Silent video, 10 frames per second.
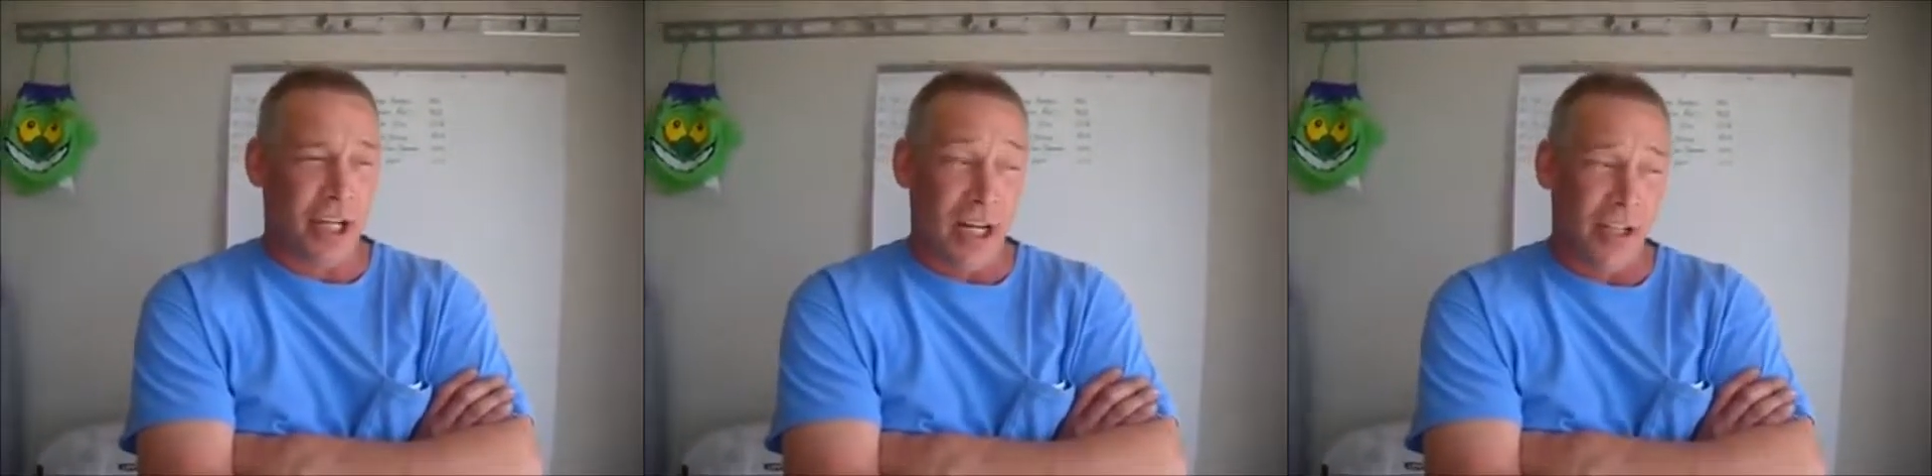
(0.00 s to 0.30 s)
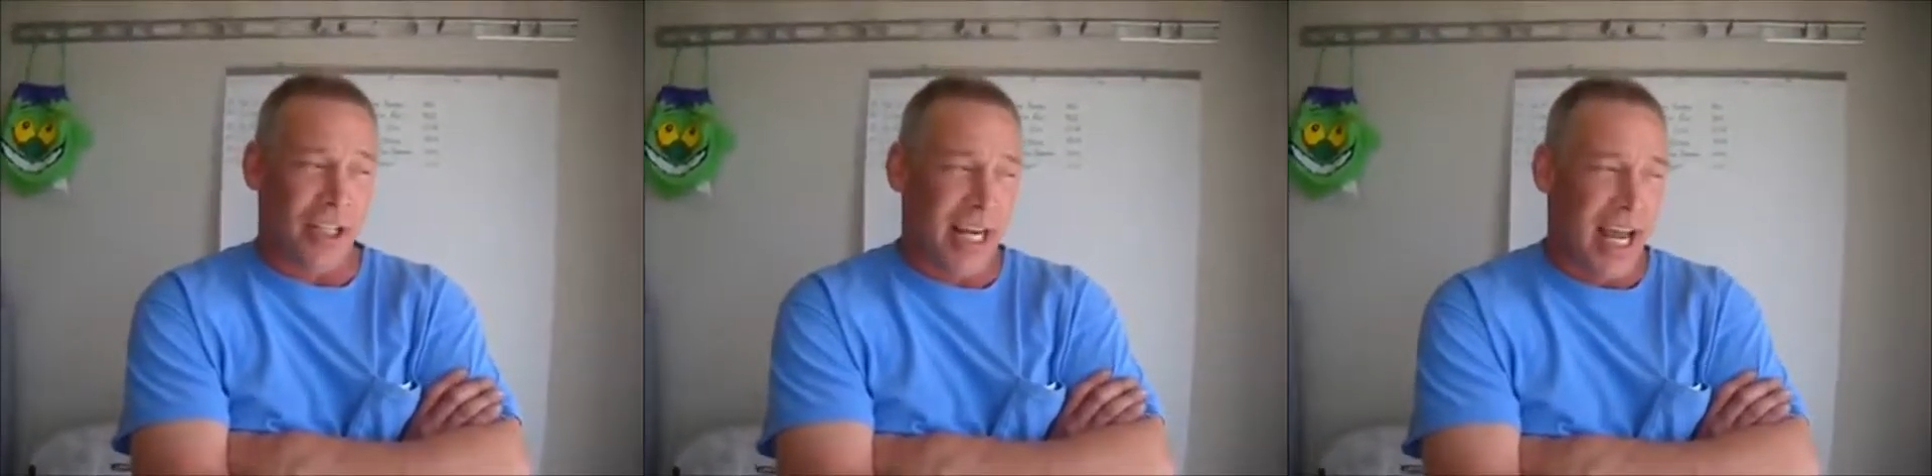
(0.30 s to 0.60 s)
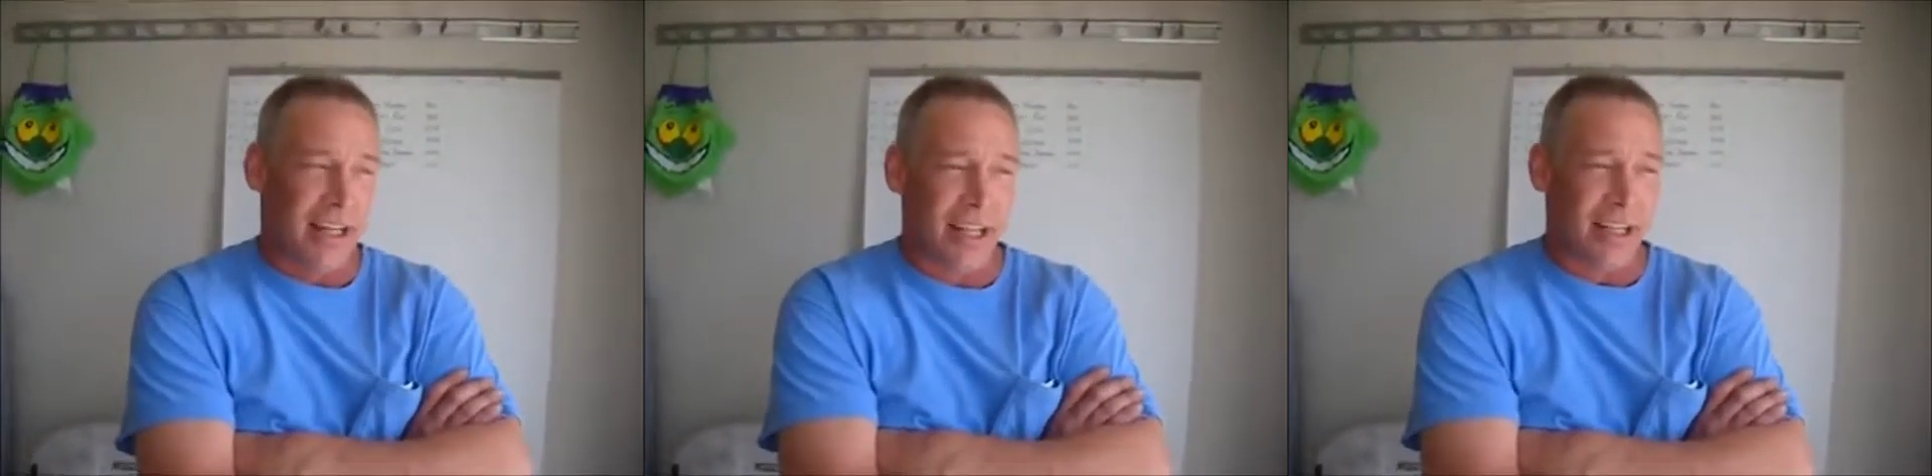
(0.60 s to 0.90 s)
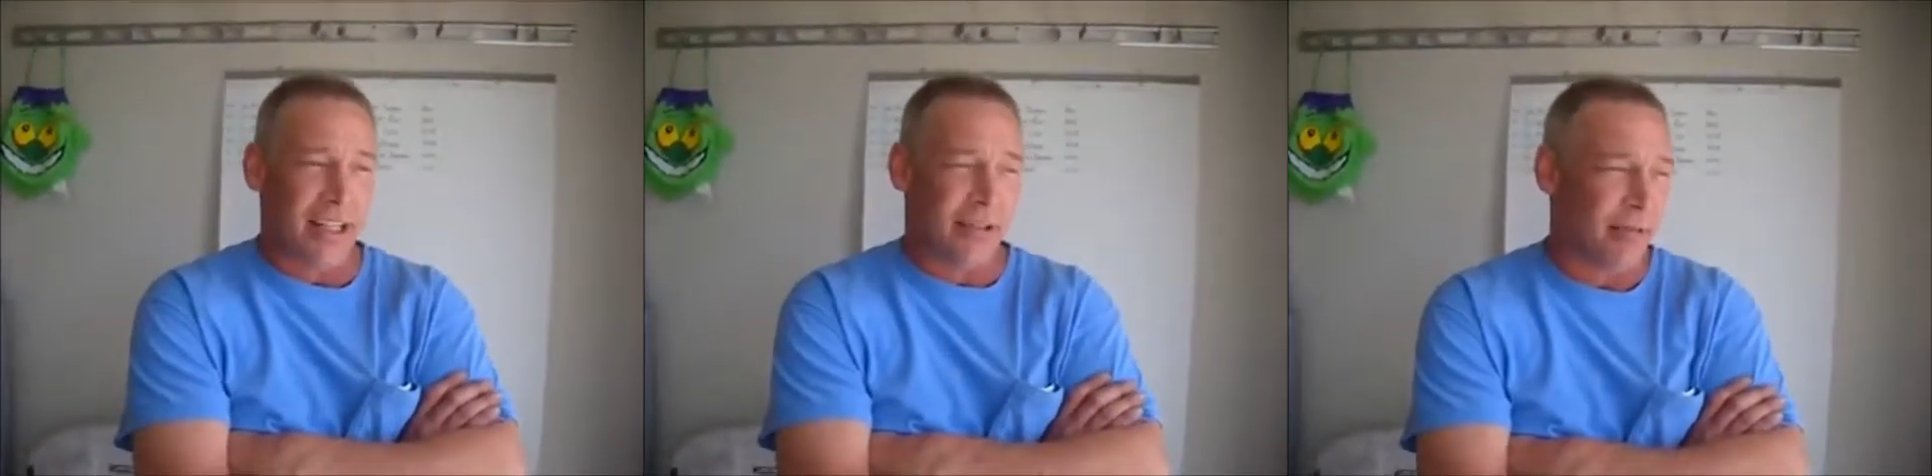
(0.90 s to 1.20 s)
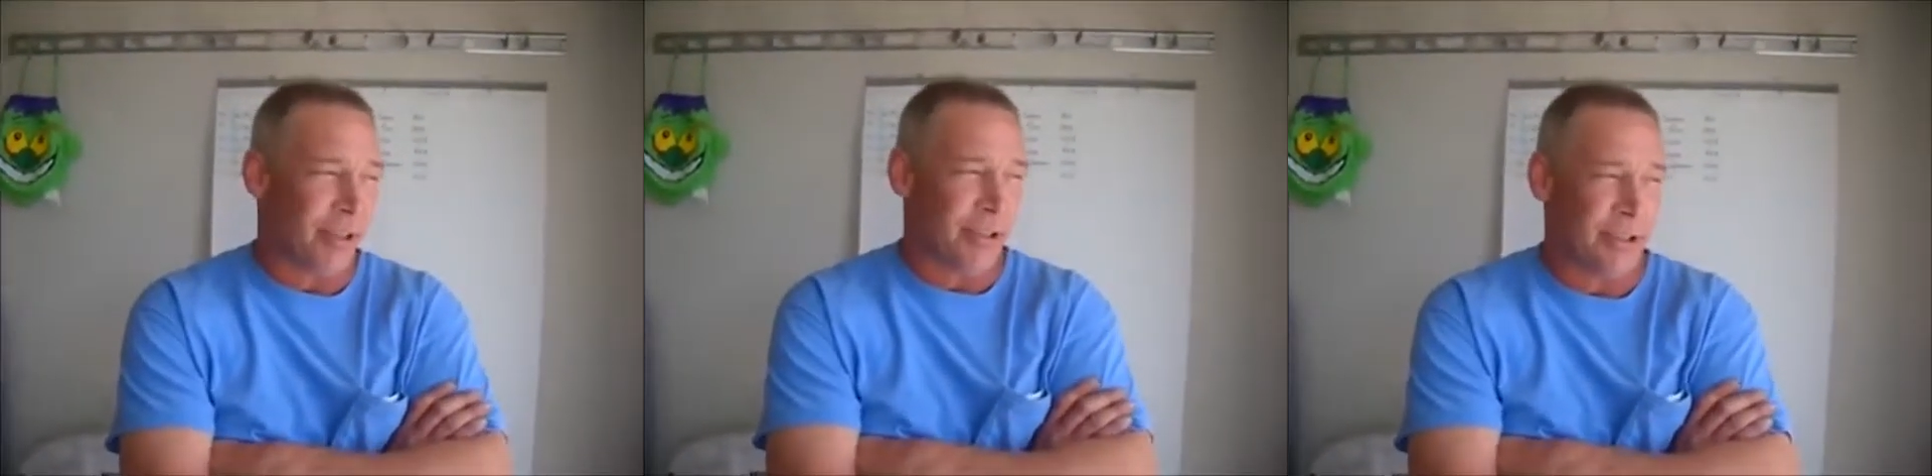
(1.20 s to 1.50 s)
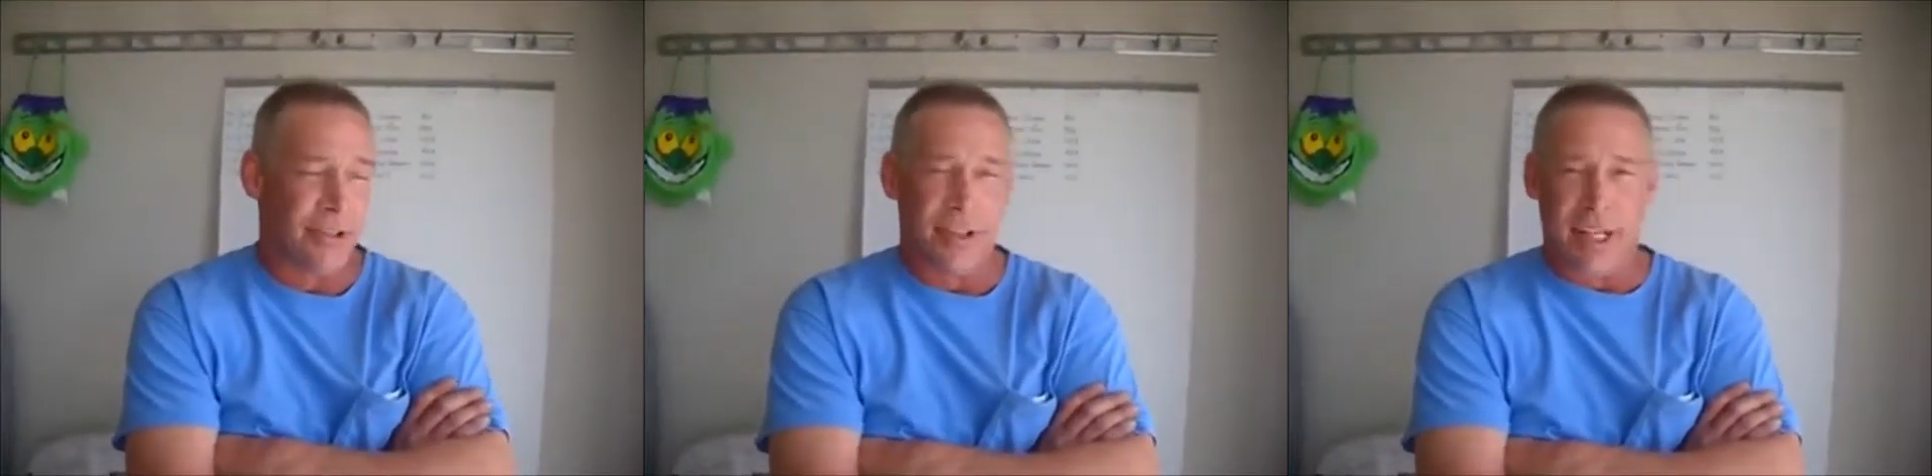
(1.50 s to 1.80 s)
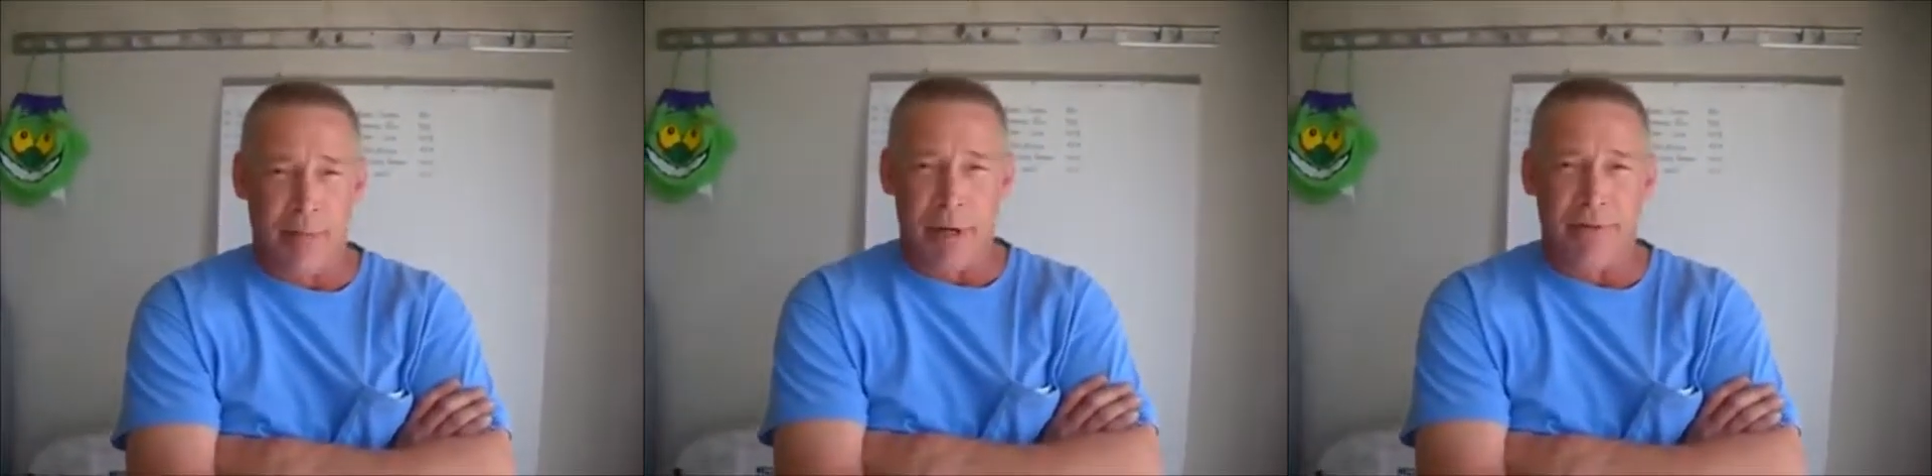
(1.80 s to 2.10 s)
changing catalytic converters
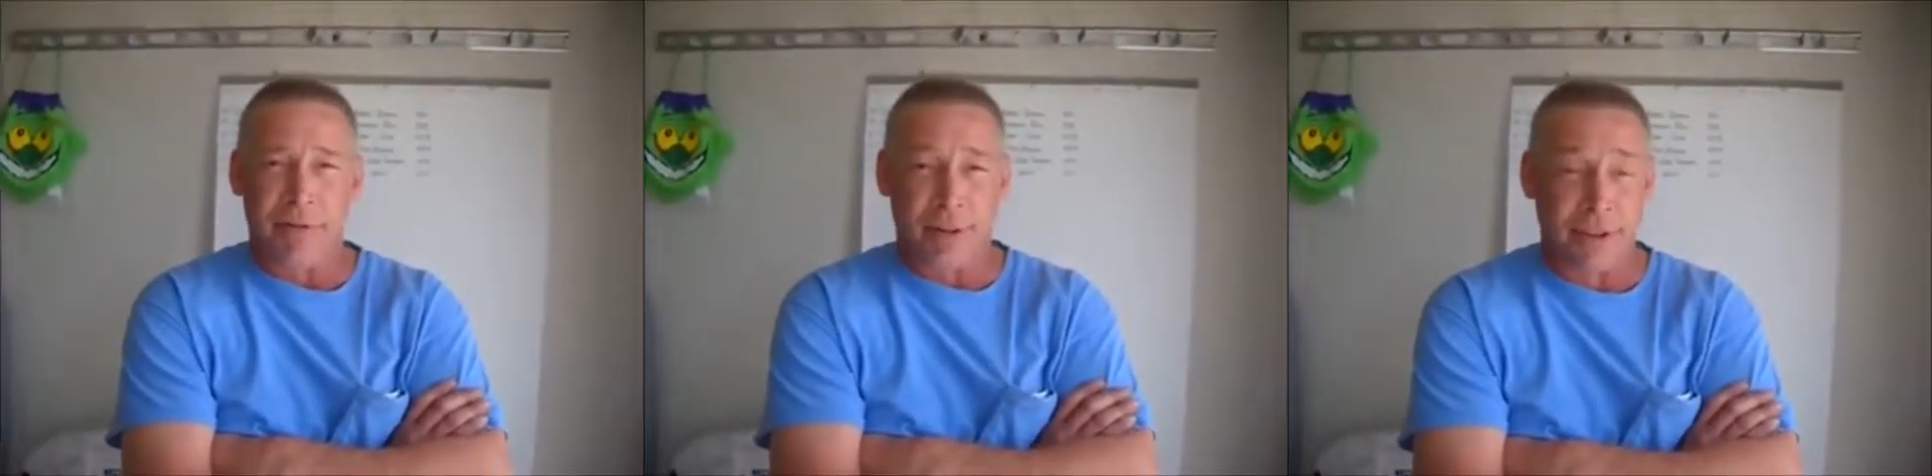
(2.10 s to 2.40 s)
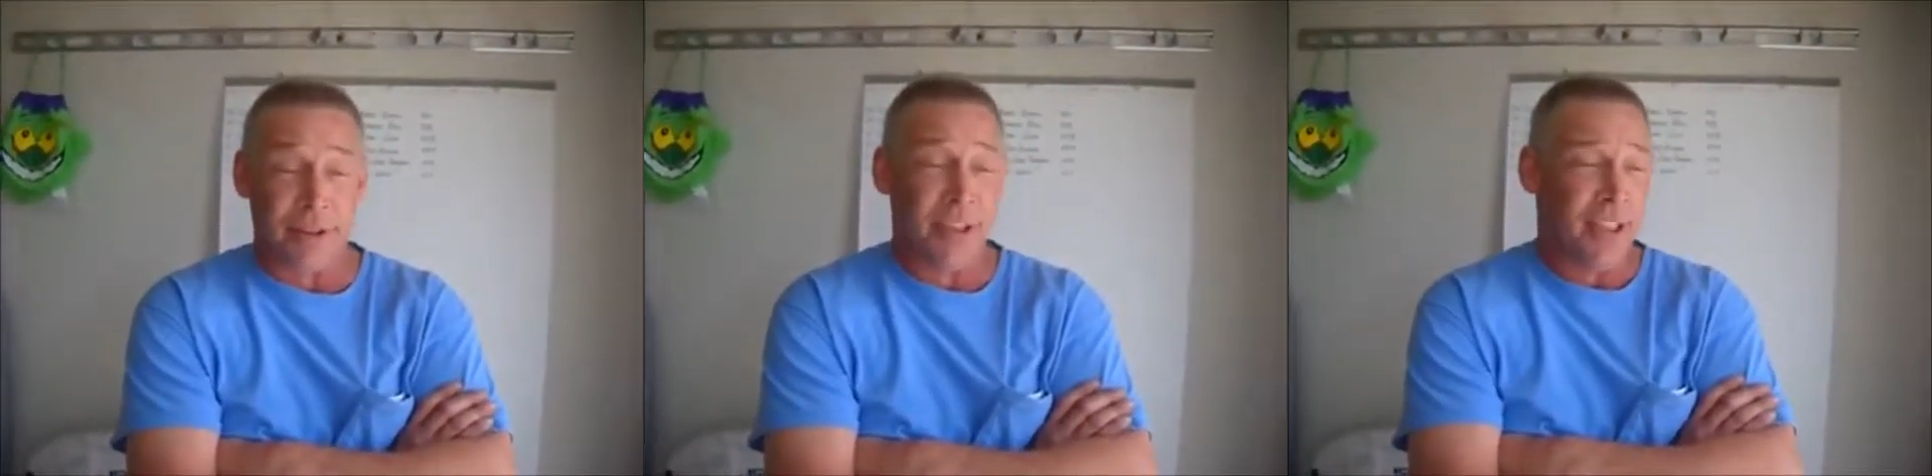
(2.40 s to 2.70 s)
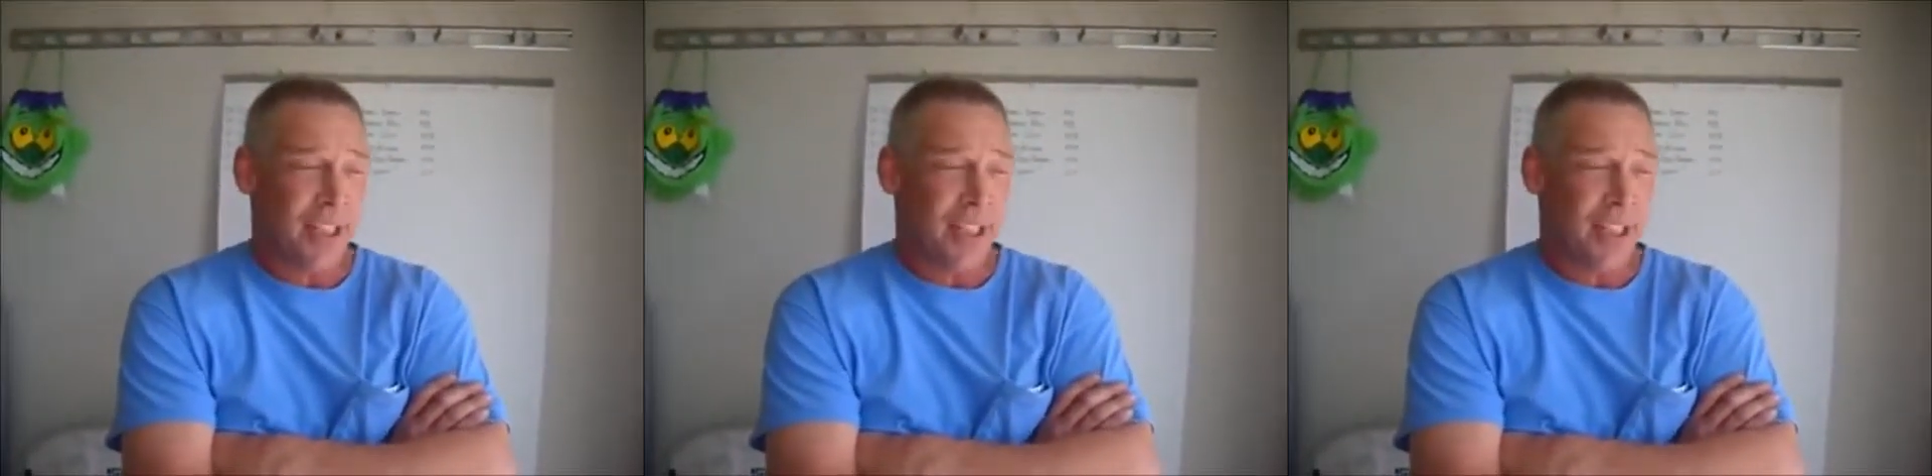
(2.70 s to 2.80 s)
and muffler